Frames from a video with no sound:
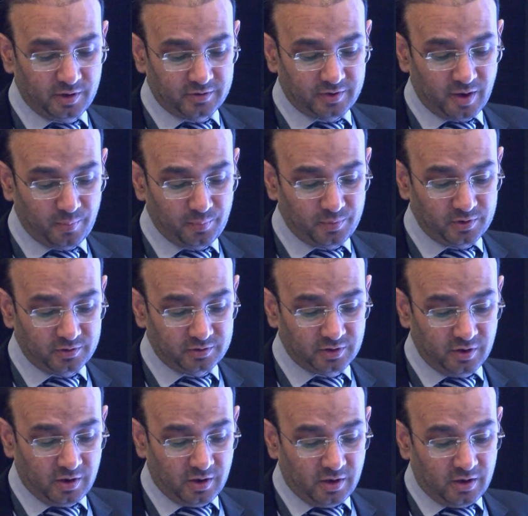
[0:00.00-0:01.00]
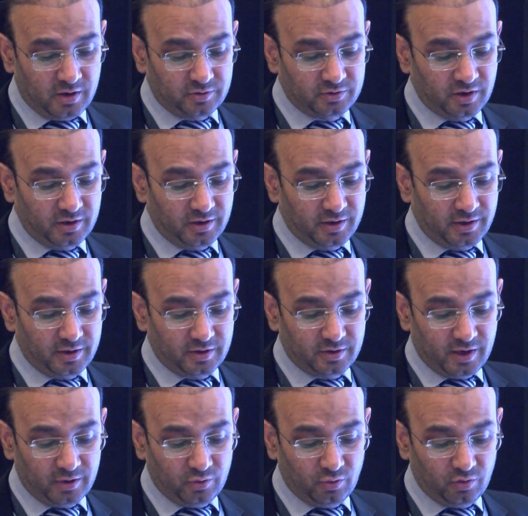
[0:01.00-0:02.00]
samples, resulting in a
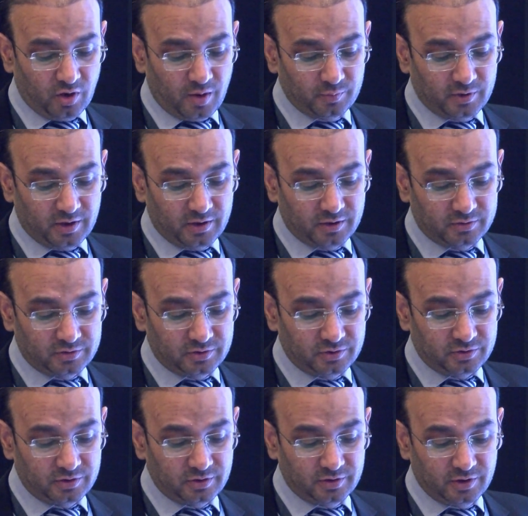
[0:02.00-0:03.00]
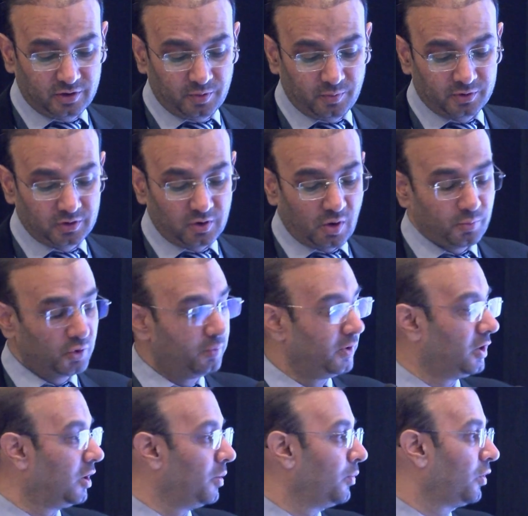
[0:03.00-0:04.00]
dendrogram that assists in determining the optimal
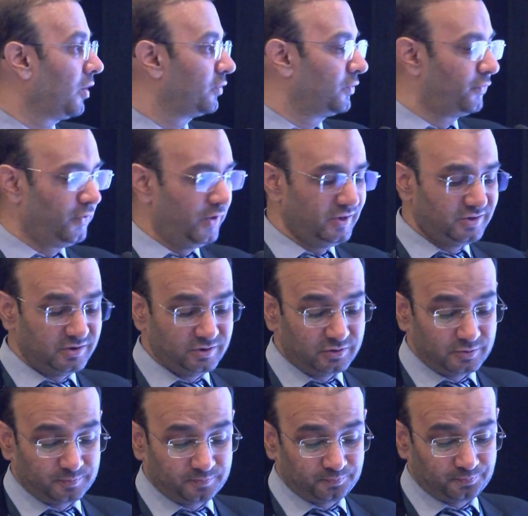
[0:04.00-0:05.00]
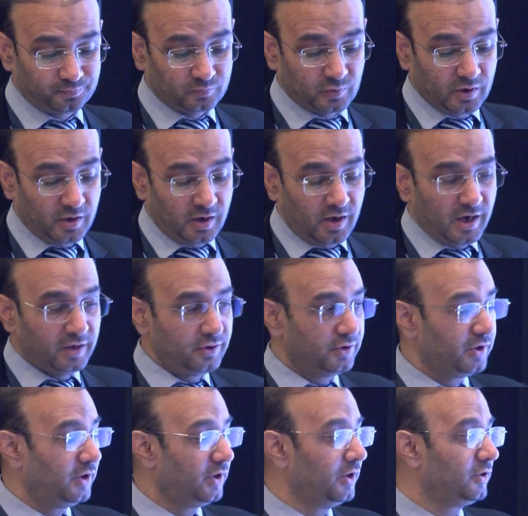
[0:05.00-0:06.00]
number of the facies. And
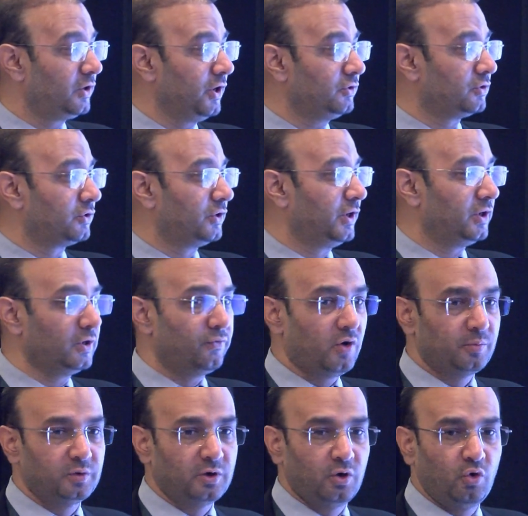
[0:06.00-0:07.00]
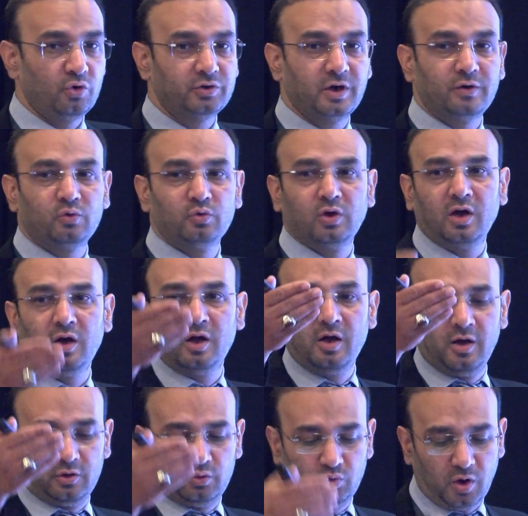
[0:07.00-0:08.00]
it takes data from the lower side to the
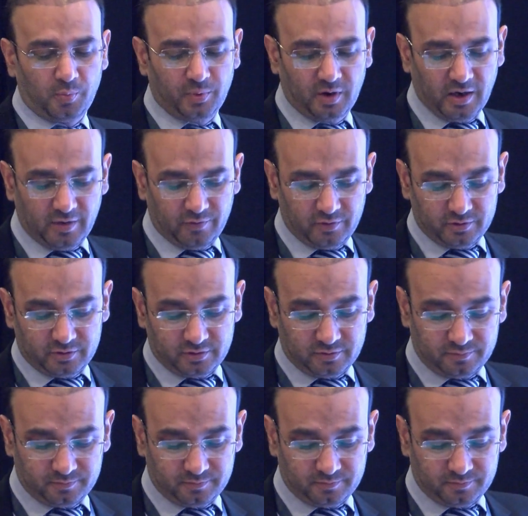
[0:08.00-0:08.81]
upper levels.